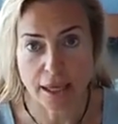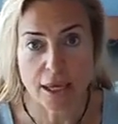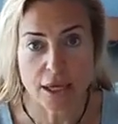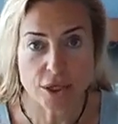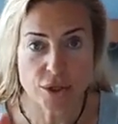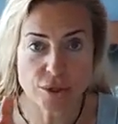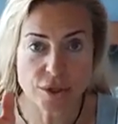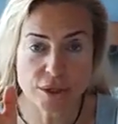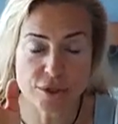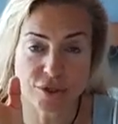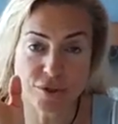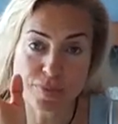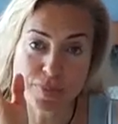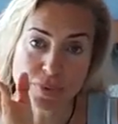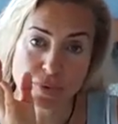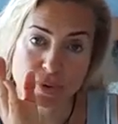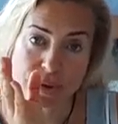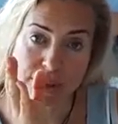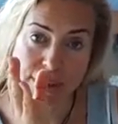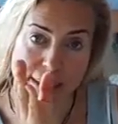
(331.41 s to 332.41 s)
you need to
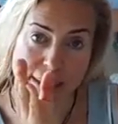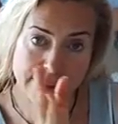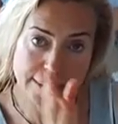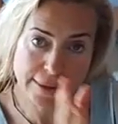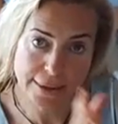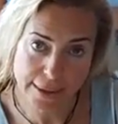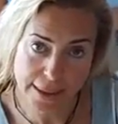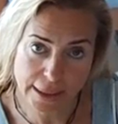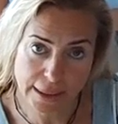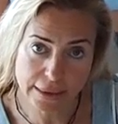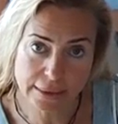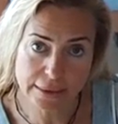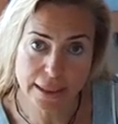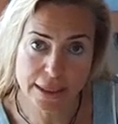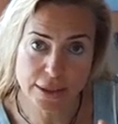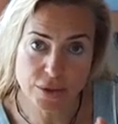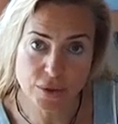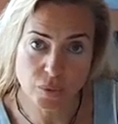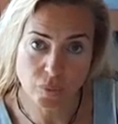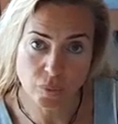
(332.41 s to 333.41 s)
put the thing that
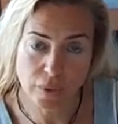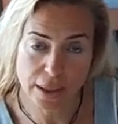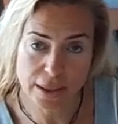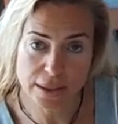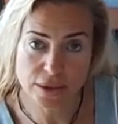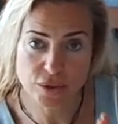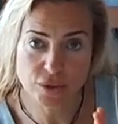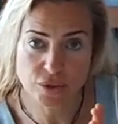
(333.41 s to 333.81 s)
you want